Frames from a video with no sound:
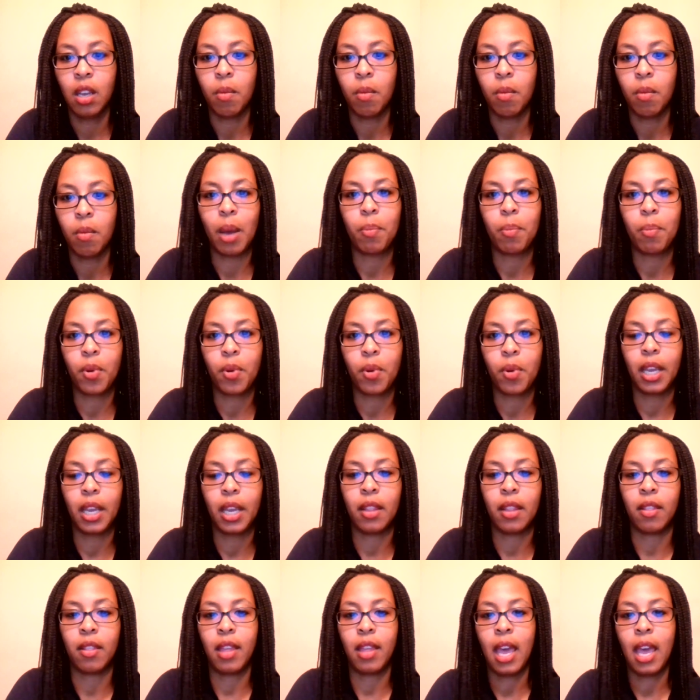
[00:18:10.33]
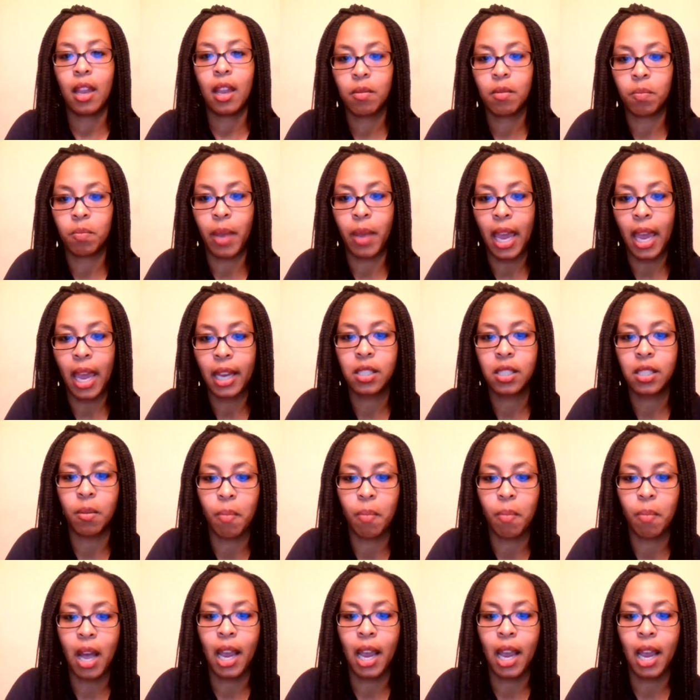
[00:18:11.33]
by bringing that back to
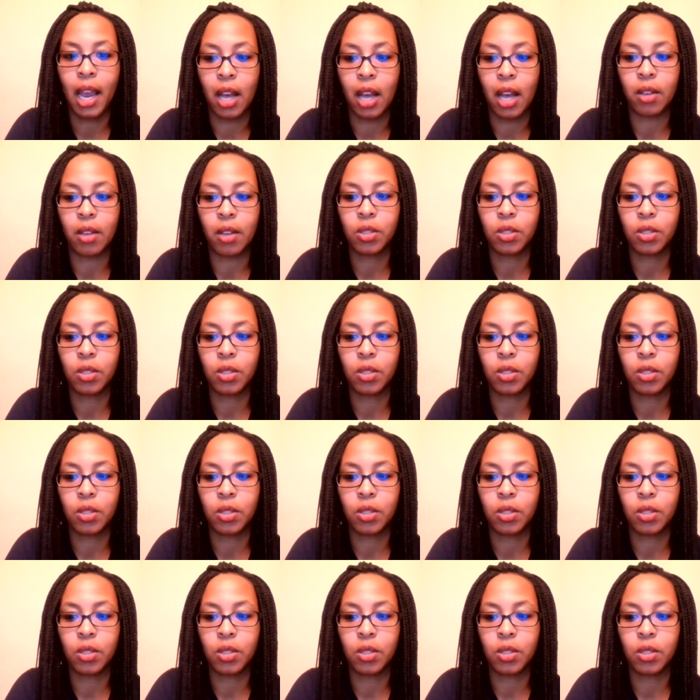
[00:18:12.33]
my household?